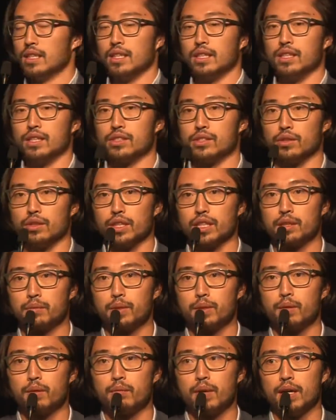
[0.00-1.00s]
So a little
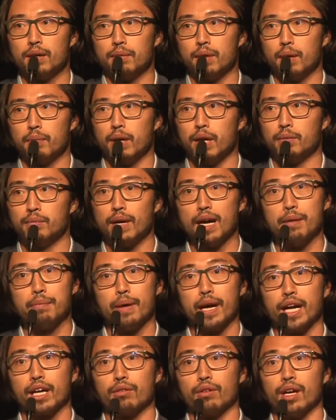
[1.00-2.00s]
bit about my
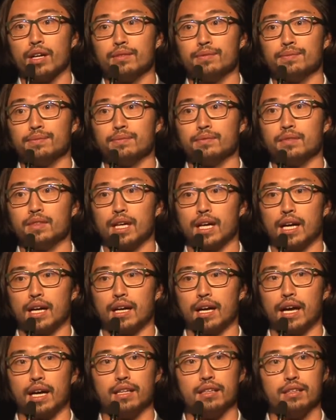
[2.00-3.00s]
background.
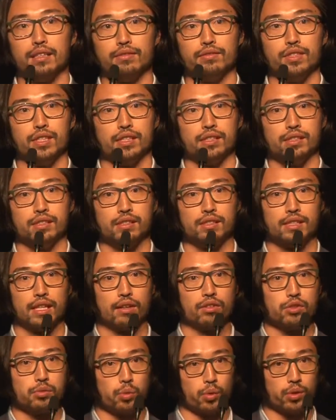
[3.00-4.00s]
I
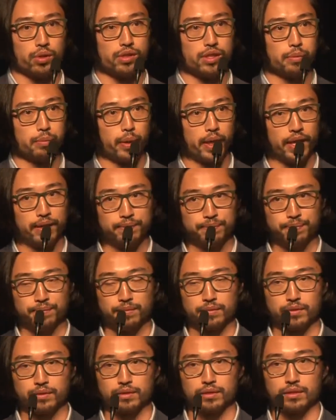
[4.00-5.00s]
was born in Japan.
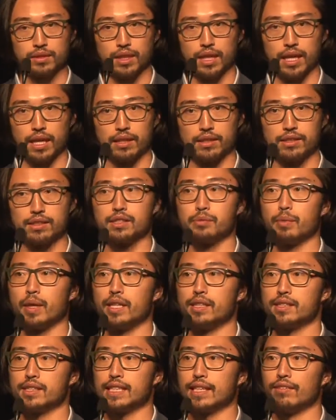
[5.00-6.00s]
I
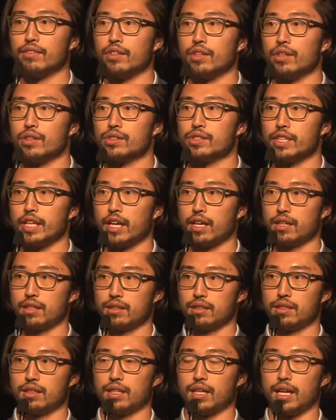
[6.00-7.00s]
spent 7 years there.
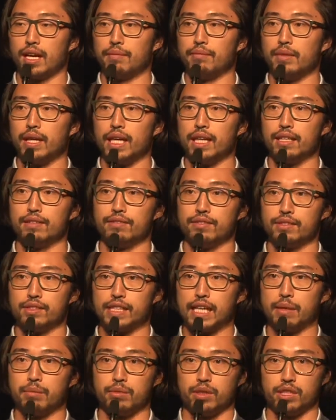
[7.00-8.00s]
I'm native
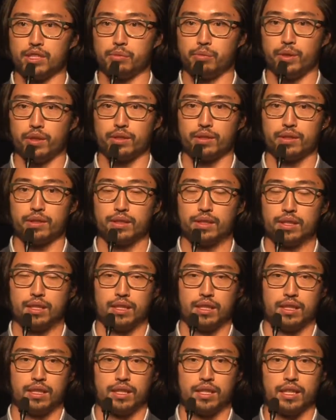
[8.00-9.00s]
Japanese speaker.
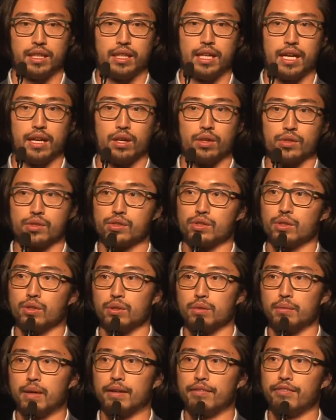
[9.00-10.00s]
And
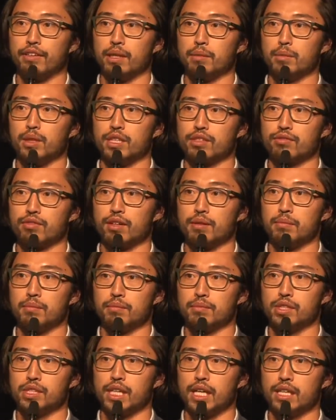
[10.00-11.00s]
my family's from
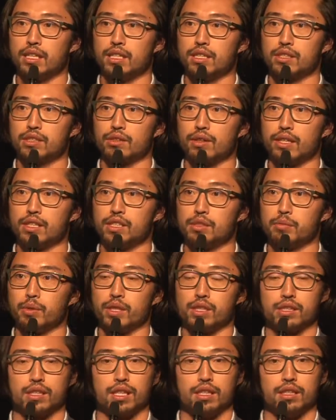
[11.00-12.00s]
China, so I speak
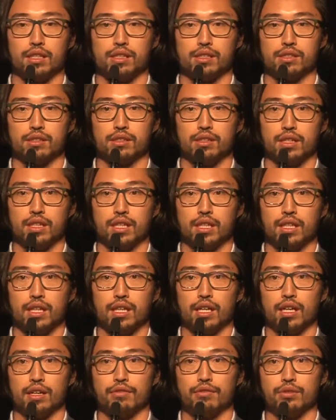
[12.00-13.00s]
Chinese
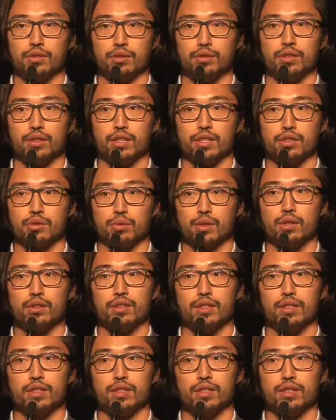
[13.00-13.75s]
fluently as well.